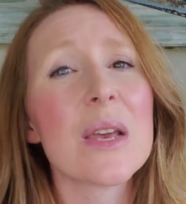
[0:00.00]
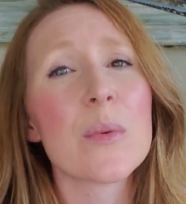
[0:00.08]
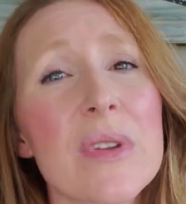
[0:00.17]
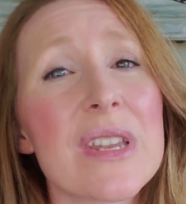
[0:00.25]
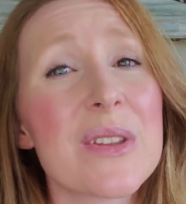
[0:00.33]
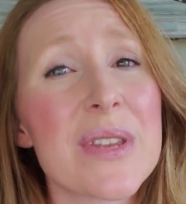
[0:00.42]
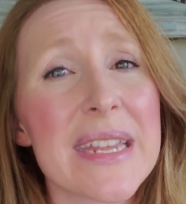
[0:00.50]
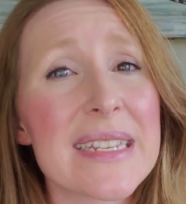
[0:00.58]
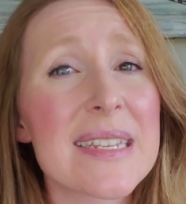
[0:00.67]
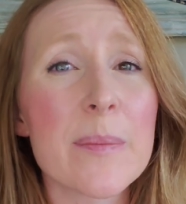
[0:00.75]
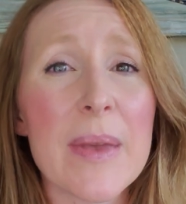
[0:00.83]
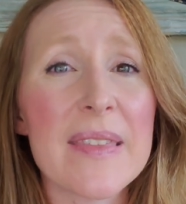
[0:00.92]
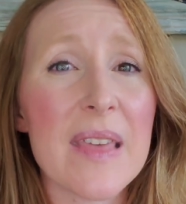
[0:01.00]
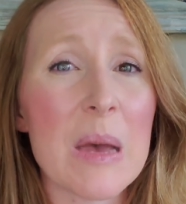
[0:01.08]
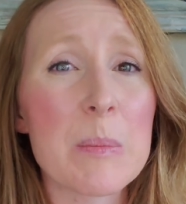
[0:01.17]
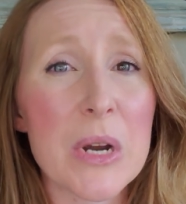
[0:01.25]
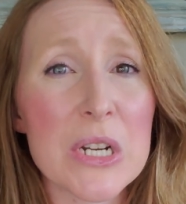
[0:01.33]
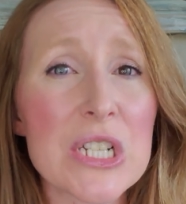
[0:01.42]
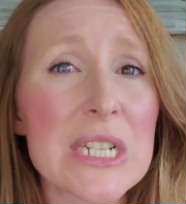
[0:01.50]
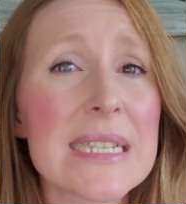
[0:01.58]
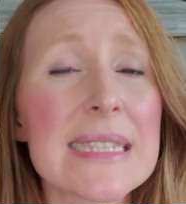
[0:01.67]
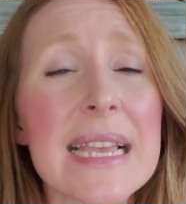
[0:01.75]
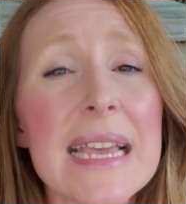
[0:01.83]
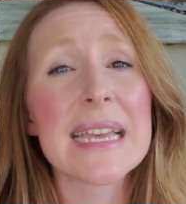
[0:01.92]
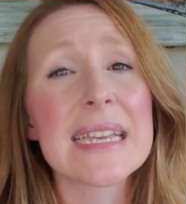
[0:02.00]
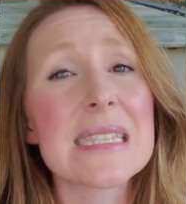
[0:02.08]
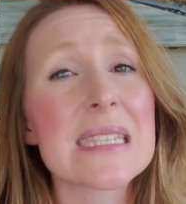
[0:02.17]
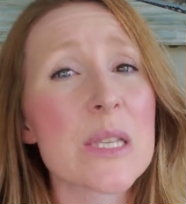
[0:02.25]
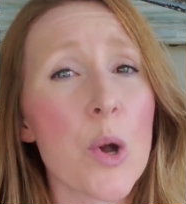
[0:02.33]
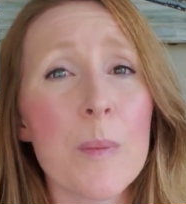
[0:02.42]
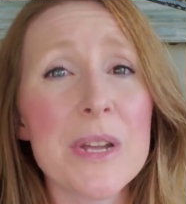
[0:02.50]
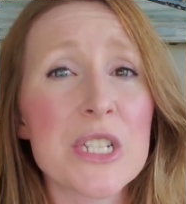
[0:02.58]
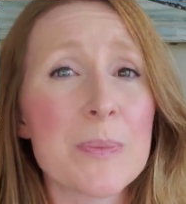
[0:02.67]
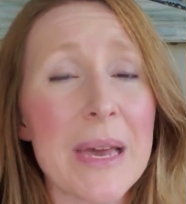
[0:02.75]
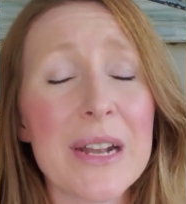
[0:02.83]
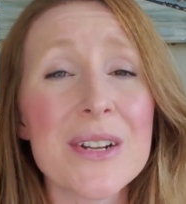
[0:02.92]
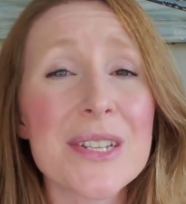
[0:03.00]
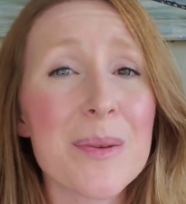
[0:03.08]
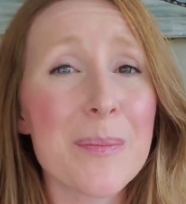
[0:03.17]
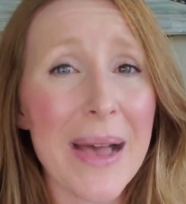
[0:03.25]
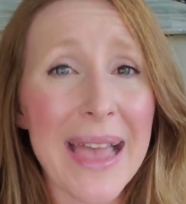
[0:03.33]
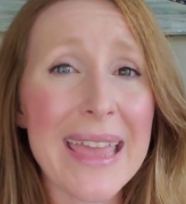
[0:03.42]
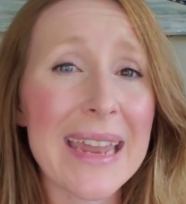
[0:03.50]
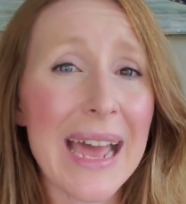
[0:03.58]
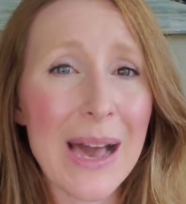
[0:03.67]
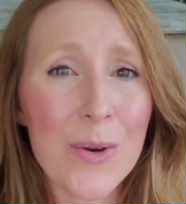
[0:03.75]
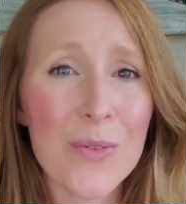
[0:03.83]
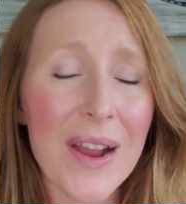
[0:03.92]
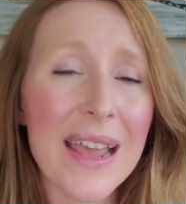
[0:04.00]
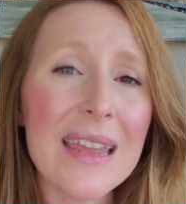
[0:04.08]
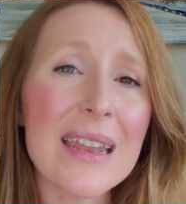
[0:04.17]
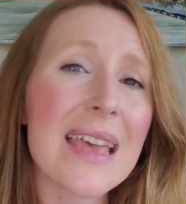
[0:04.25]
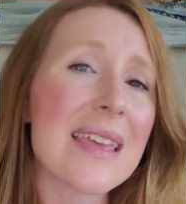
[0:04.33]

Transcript: When you need to make that purchase, it's so much better to buy it outright,